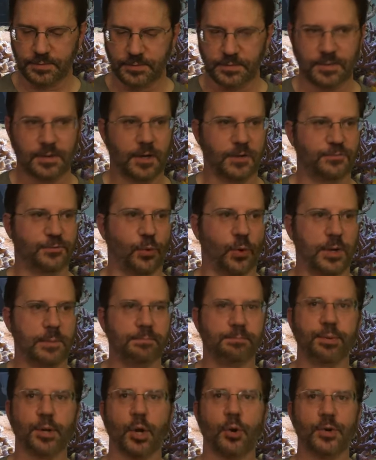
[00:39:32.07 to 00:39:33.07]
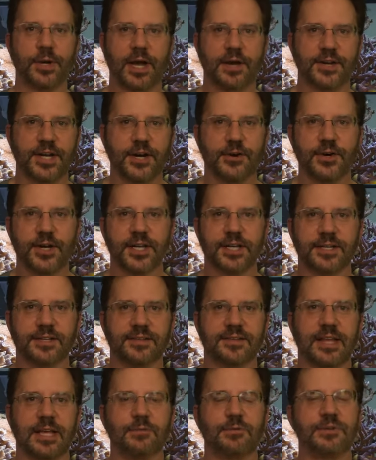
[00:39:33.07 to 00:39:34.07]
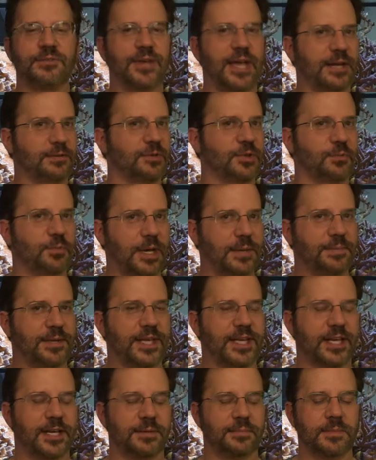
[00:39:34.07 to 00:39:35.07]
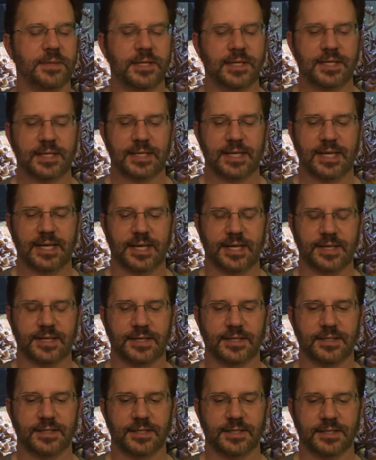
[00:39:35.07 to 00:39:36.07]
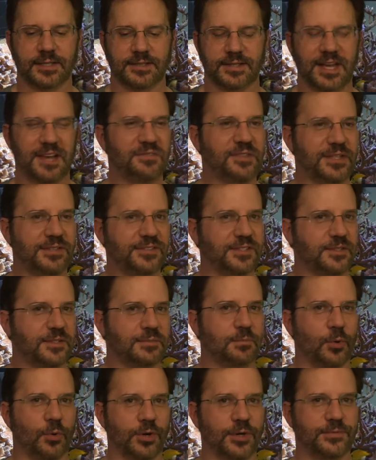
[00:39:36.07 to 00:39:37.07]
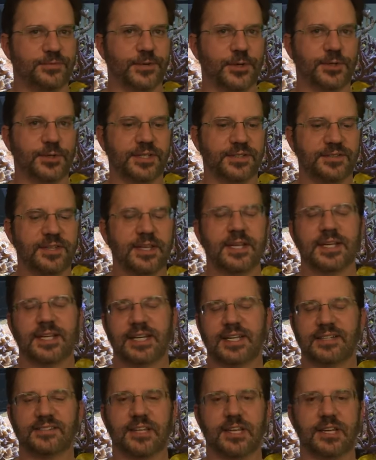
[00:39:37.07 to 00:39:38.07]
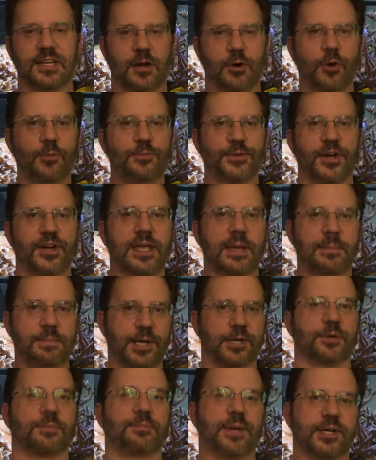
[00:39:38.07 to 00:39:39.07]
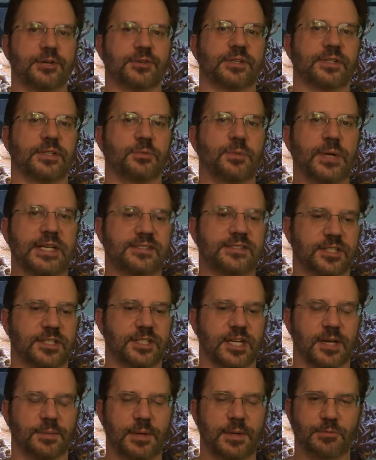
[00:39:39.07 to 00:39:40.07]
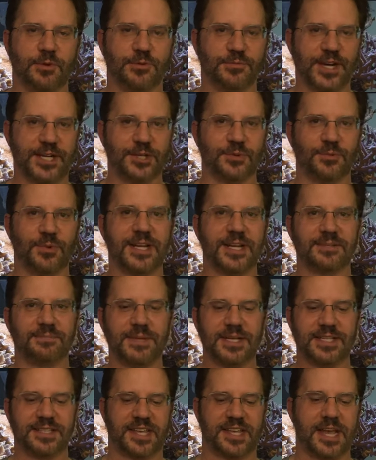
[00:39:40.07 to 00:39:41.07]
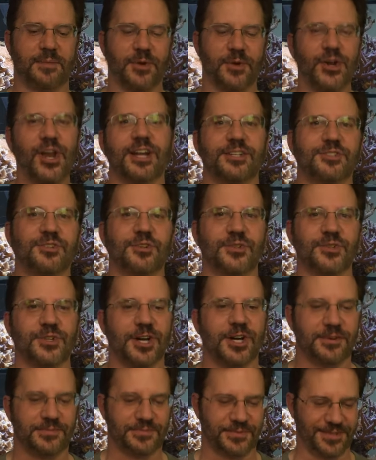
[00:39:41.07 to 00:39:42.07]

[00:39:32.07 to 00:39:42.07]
avoid blown out areas like we've had with the webcam and uh, to have things more in focus. It's going to, hopefully I'll get better and better in the weeks to come and we'll find a way to make the camera not turn off.